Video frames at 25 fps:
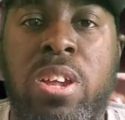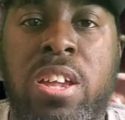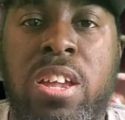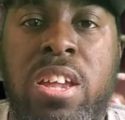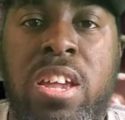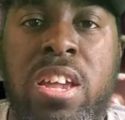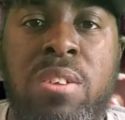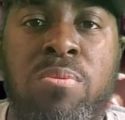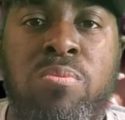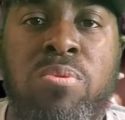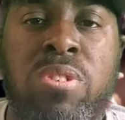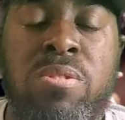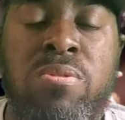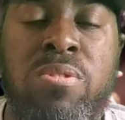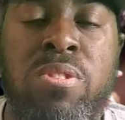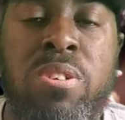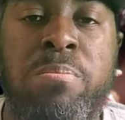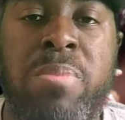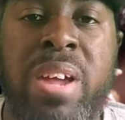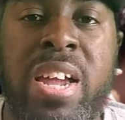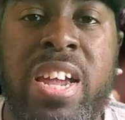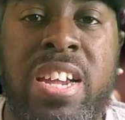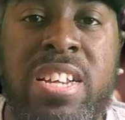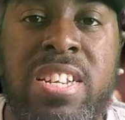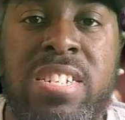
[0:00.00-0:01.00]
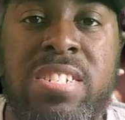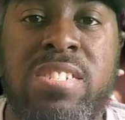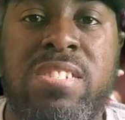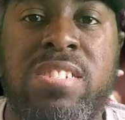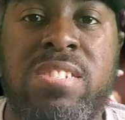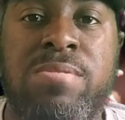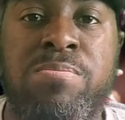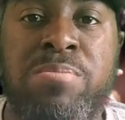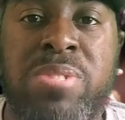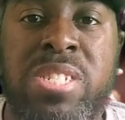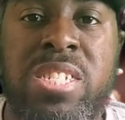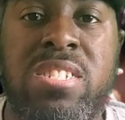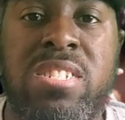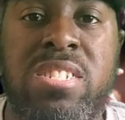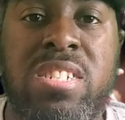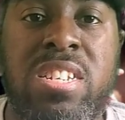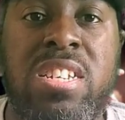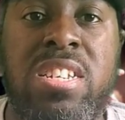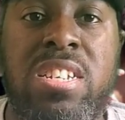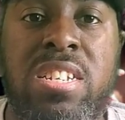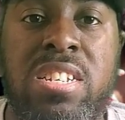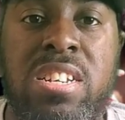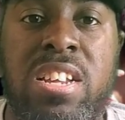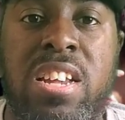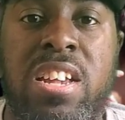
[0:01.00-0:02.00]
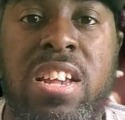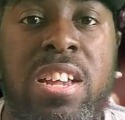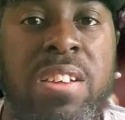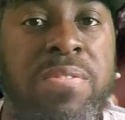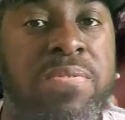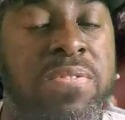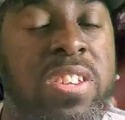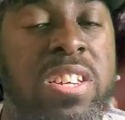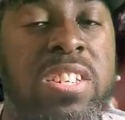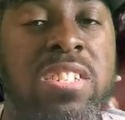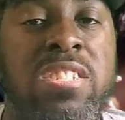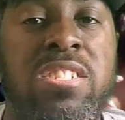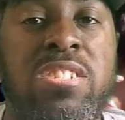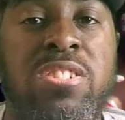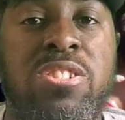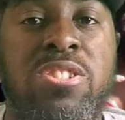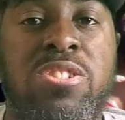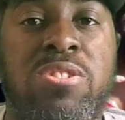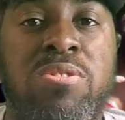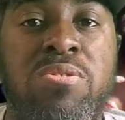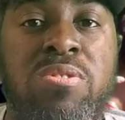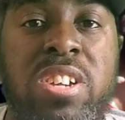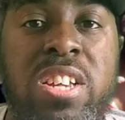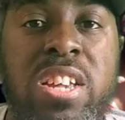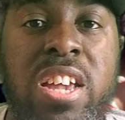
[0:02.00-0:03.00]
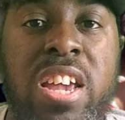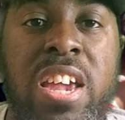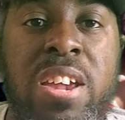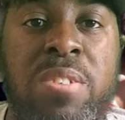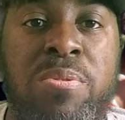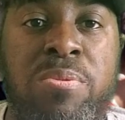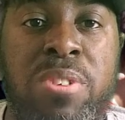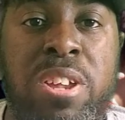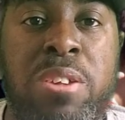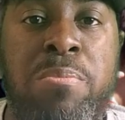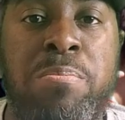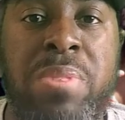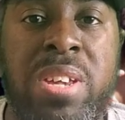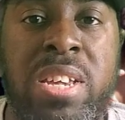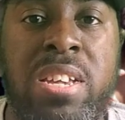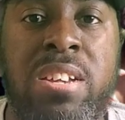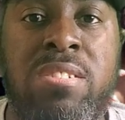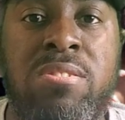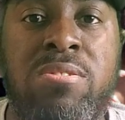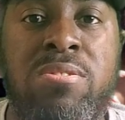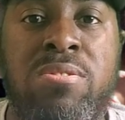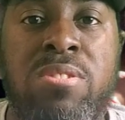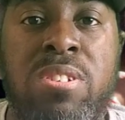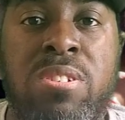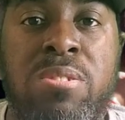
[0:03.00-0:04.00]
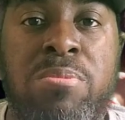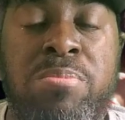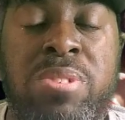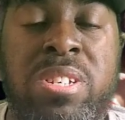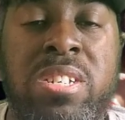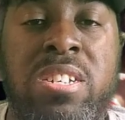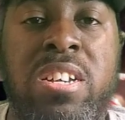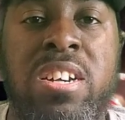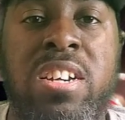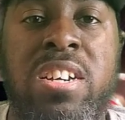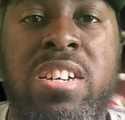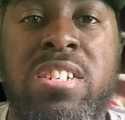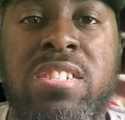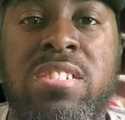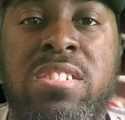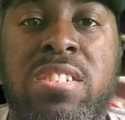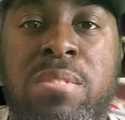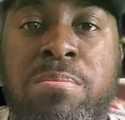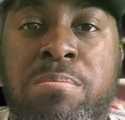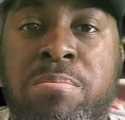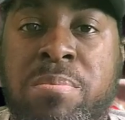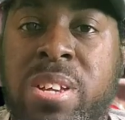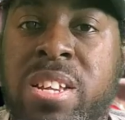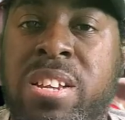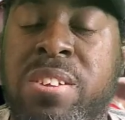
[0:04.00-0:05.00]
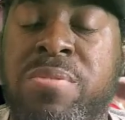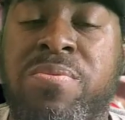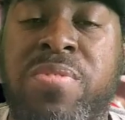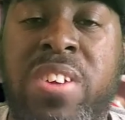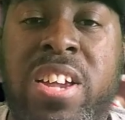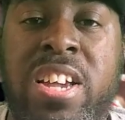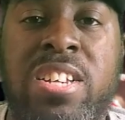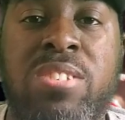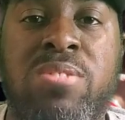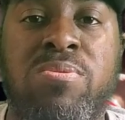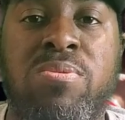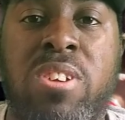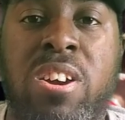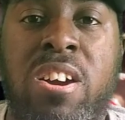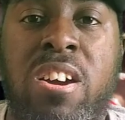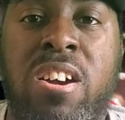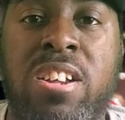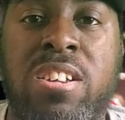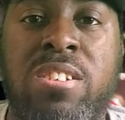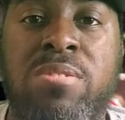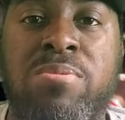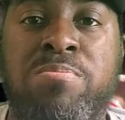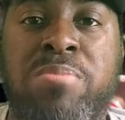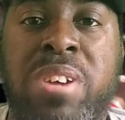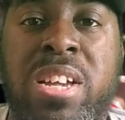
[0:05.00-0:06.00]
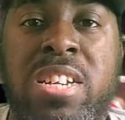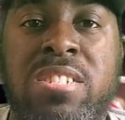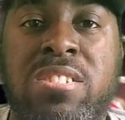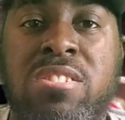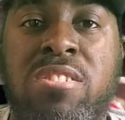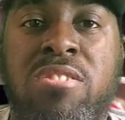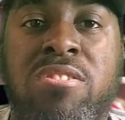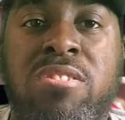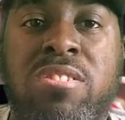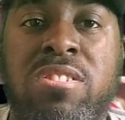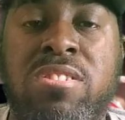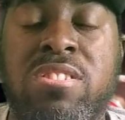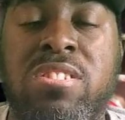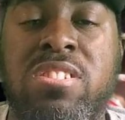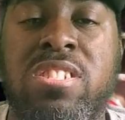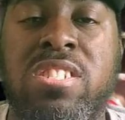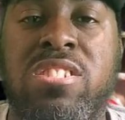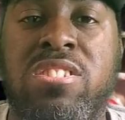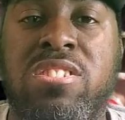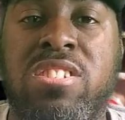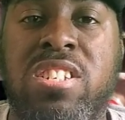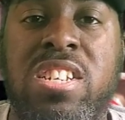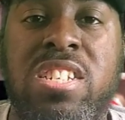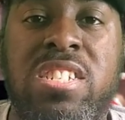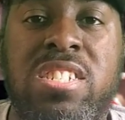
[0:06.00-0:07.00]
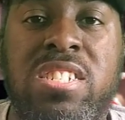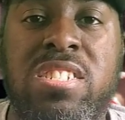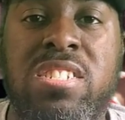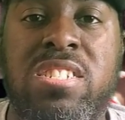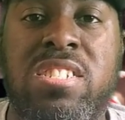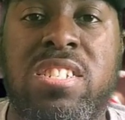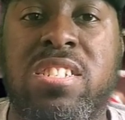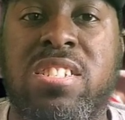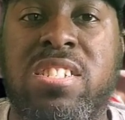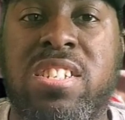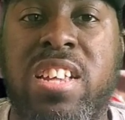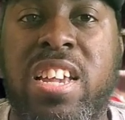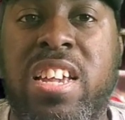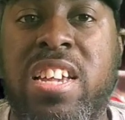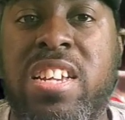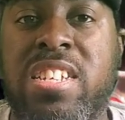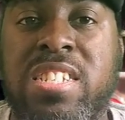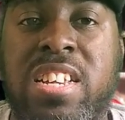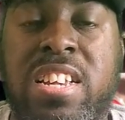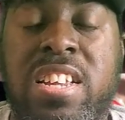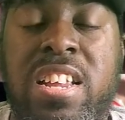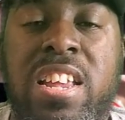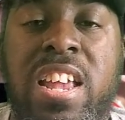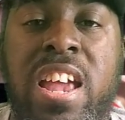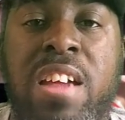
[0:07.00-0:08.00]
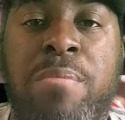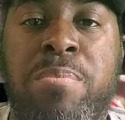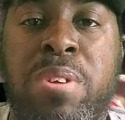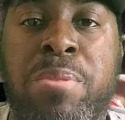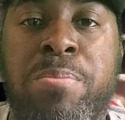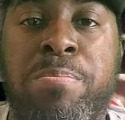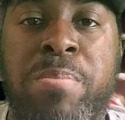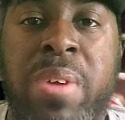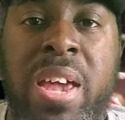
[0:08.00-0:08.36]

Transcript: it will remain to be seen if this is truly a rebuild, because many fans would argue, based on decisions and things that have been